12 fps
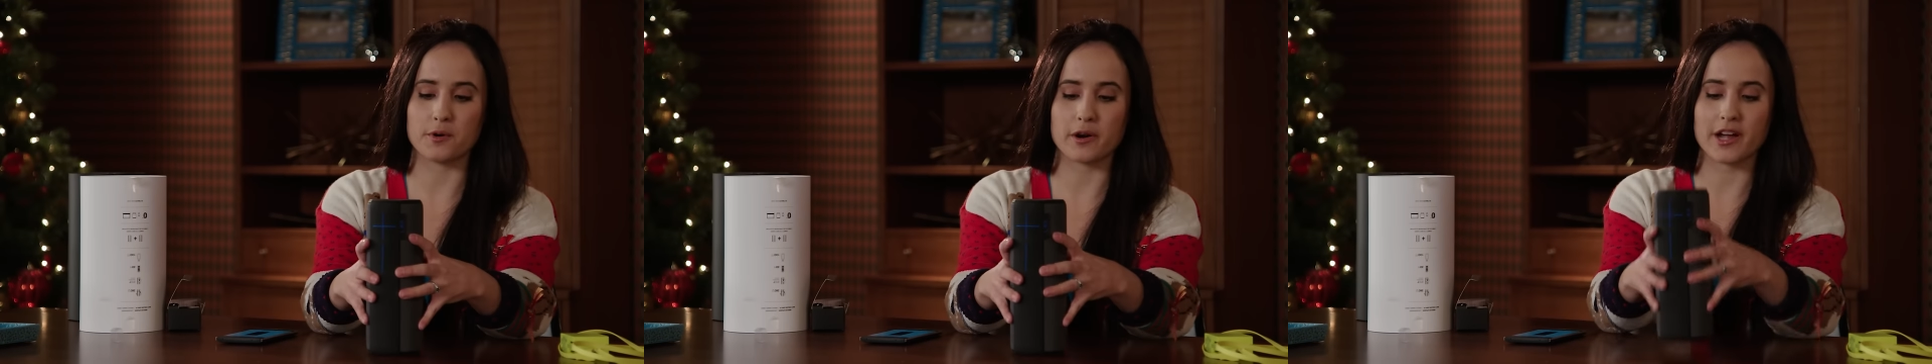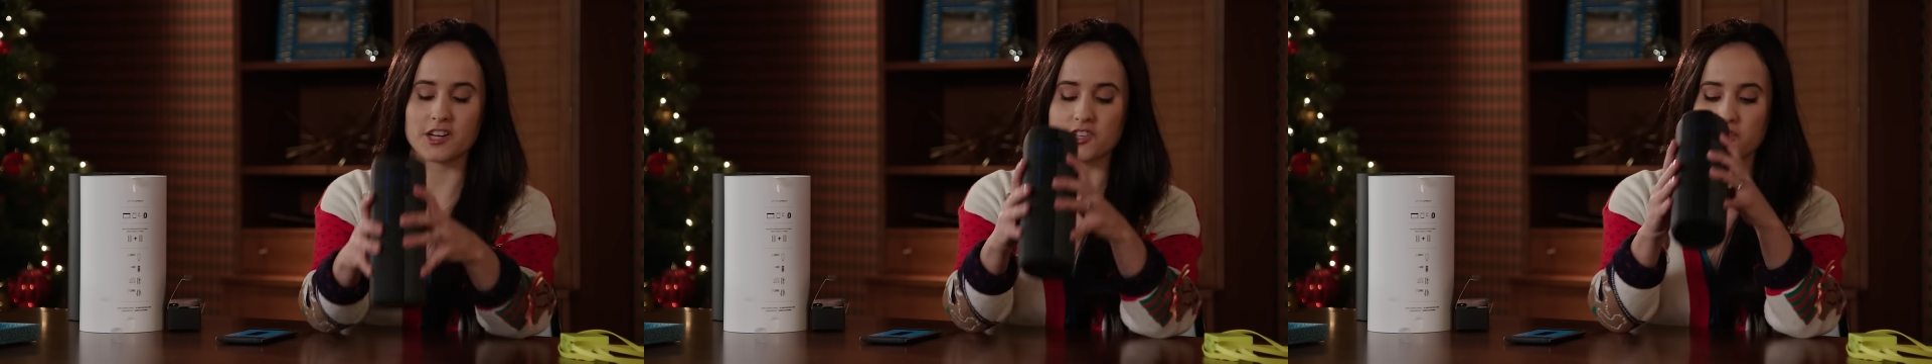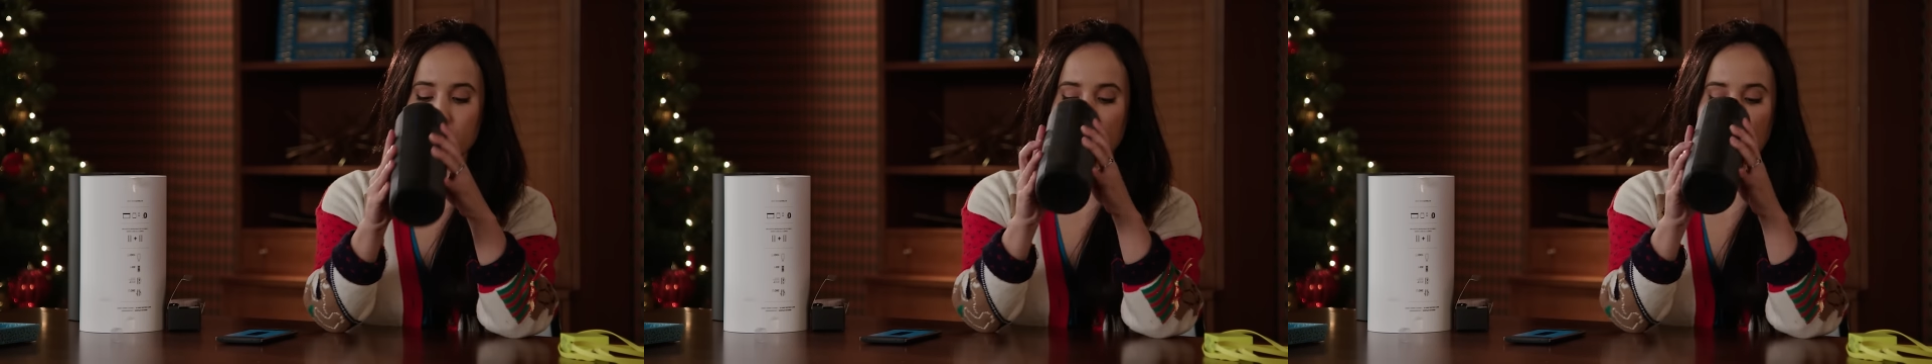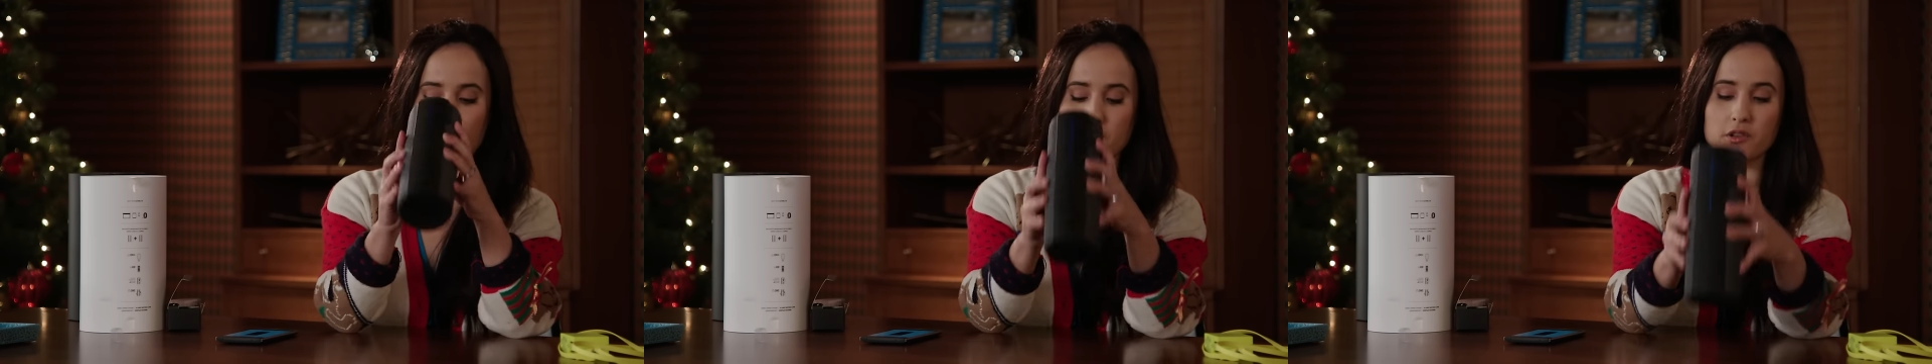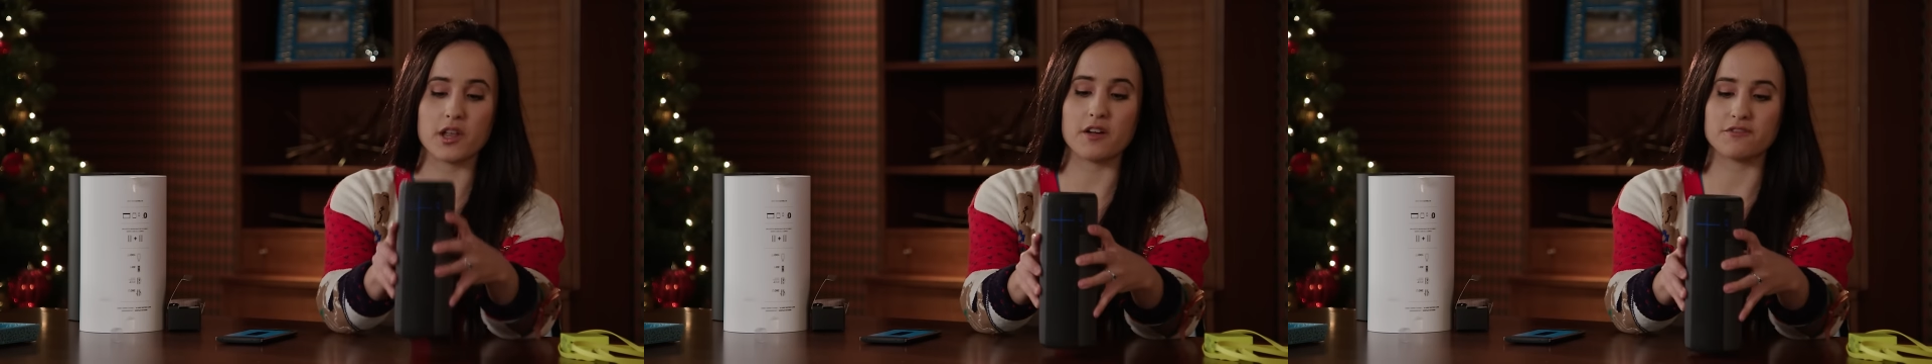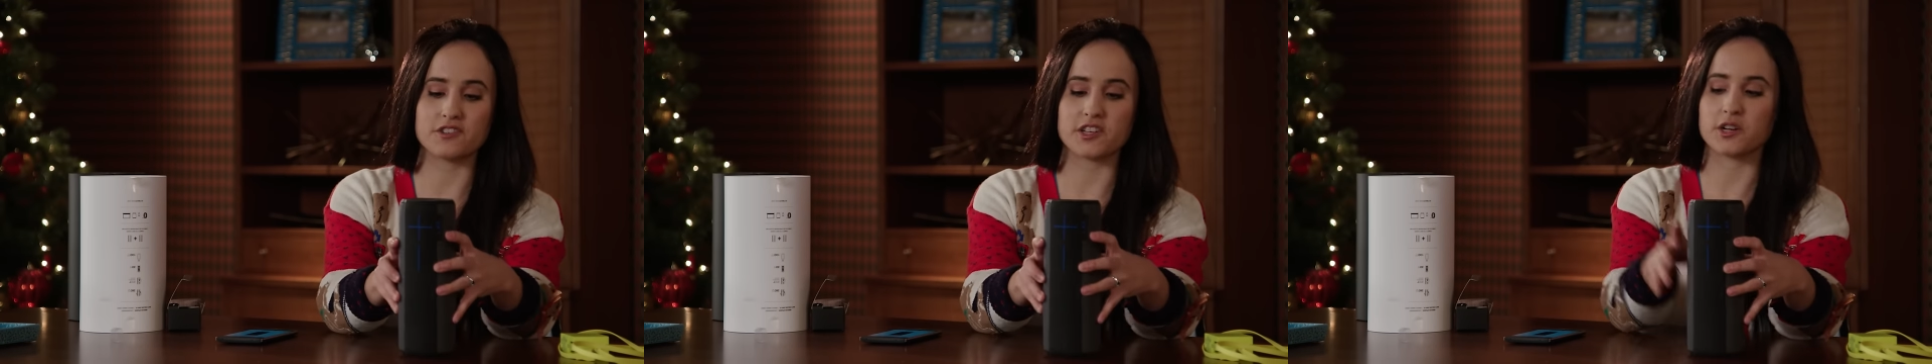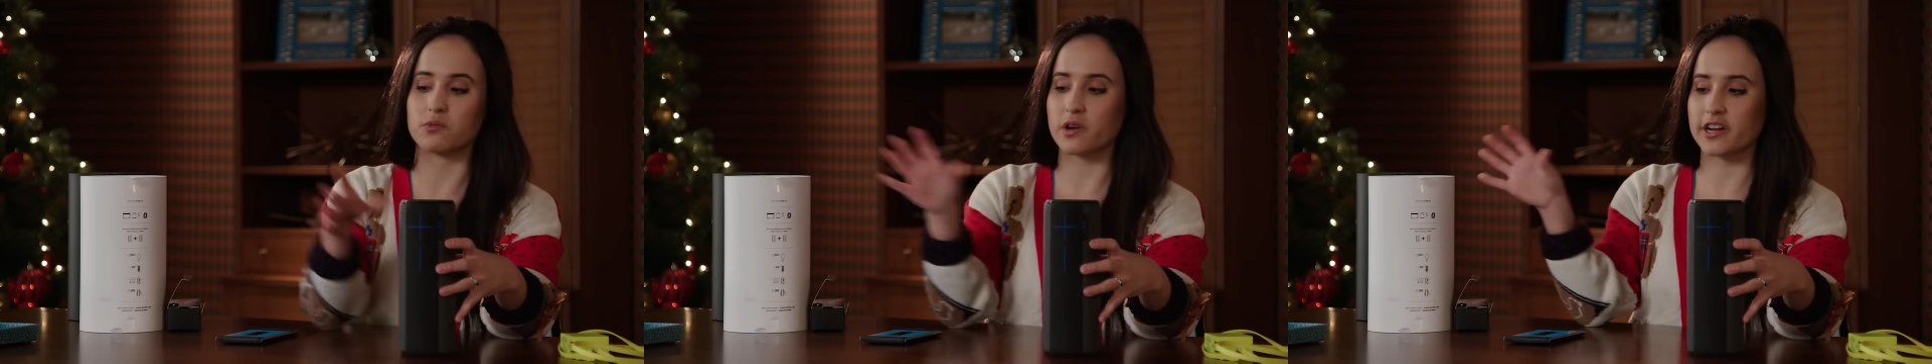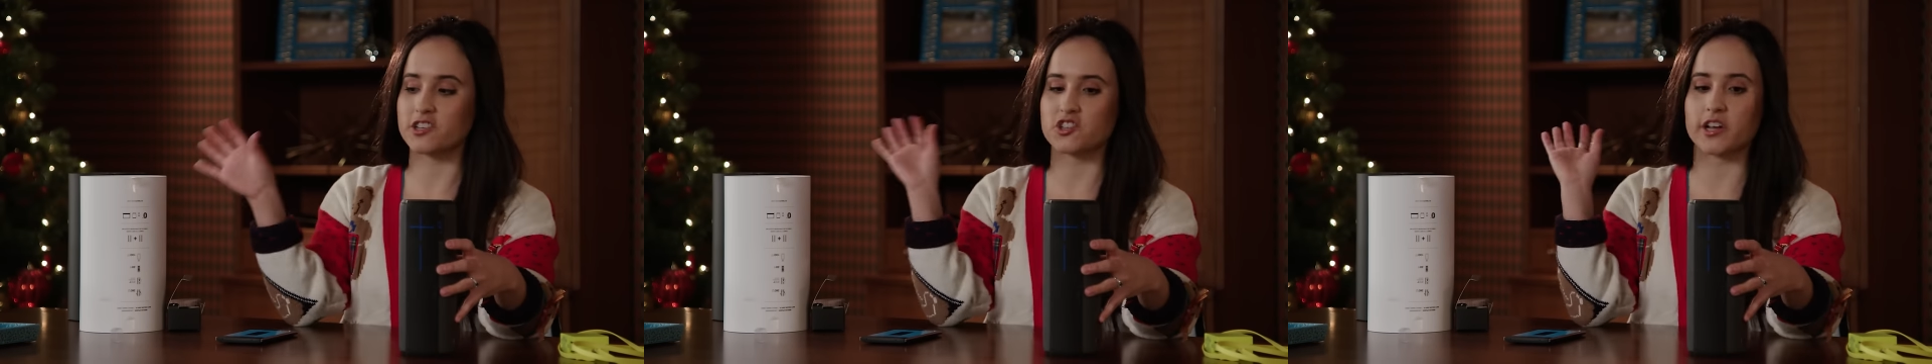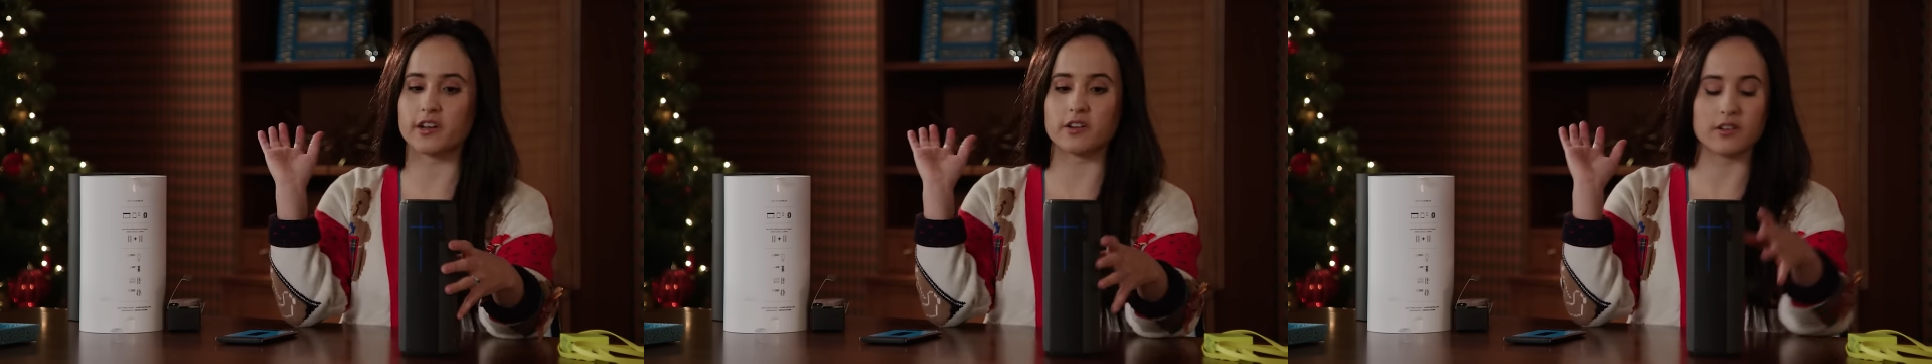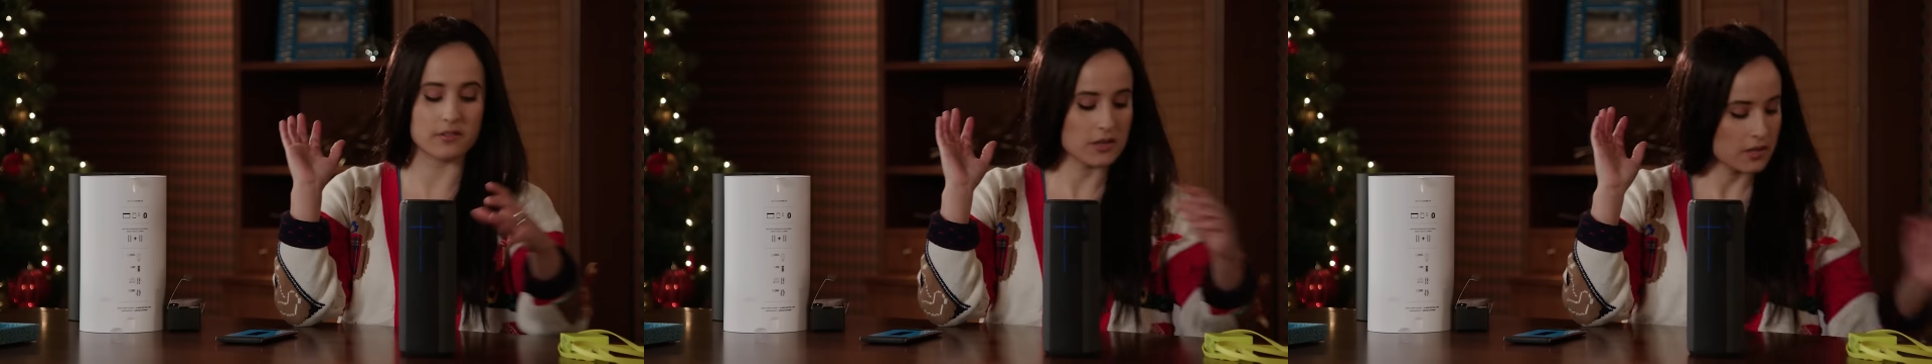or actually have a left and a right channel.